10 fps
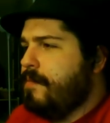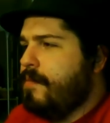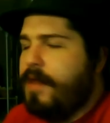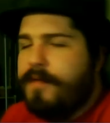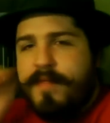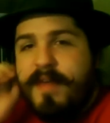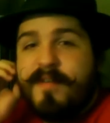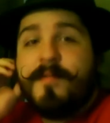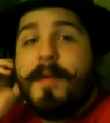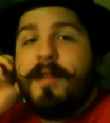They've
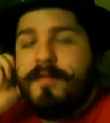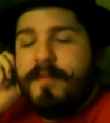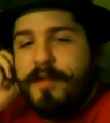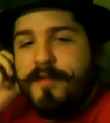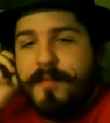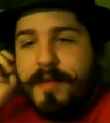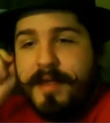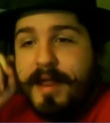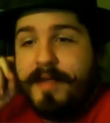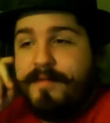expanded recently. They used to
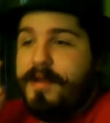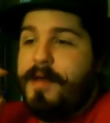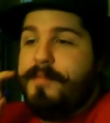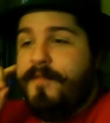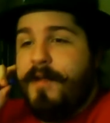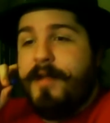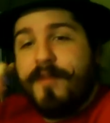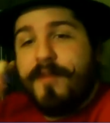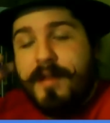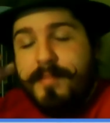be like a very
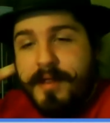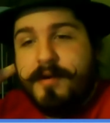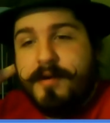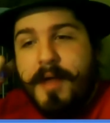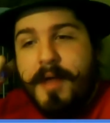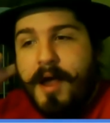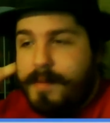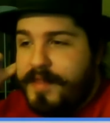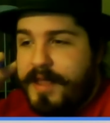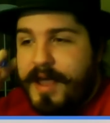strictly political
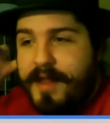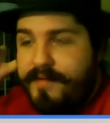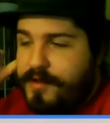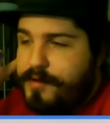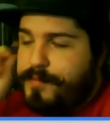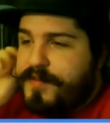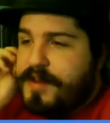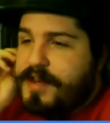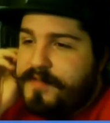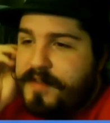blog, but they kind of do
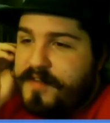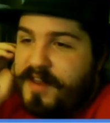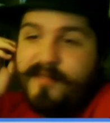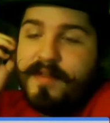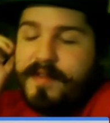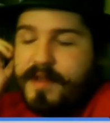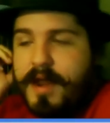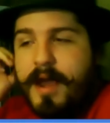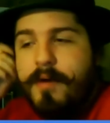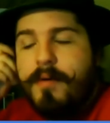statistics on everything
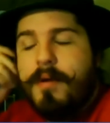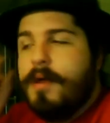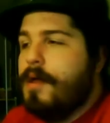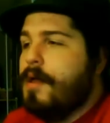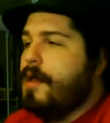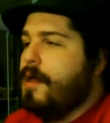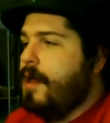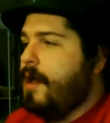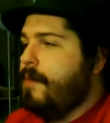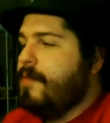now.
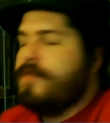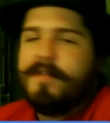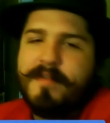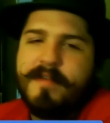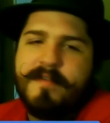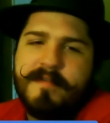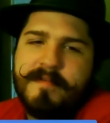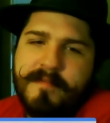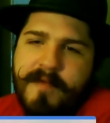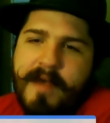This is
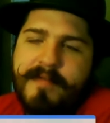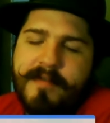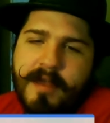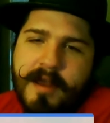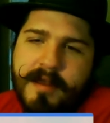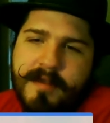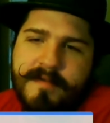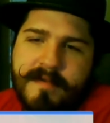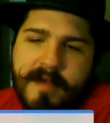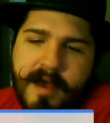538
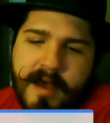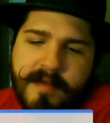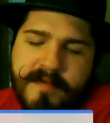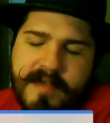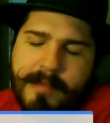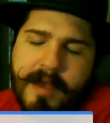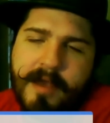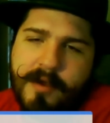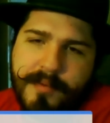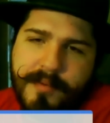is the same guy
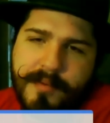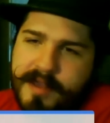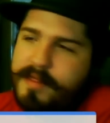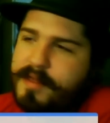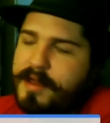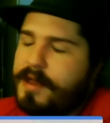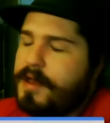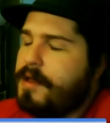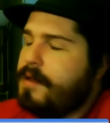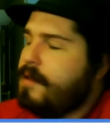who predicted
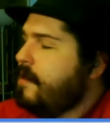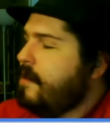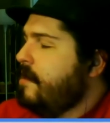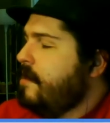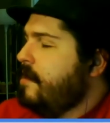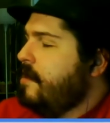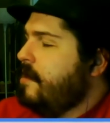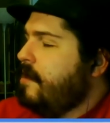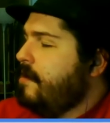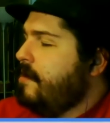the
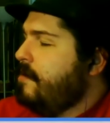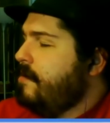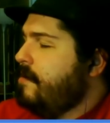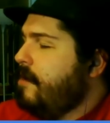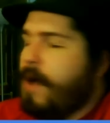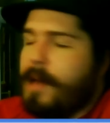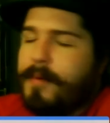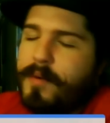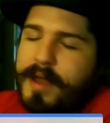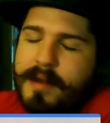
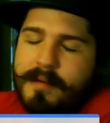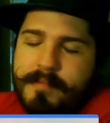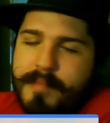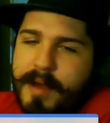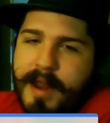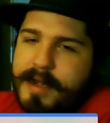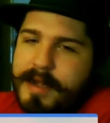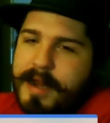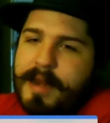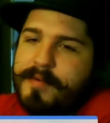Obama win by like
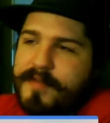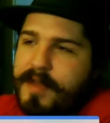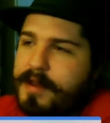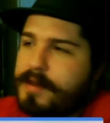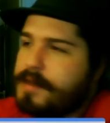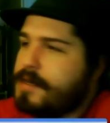90%.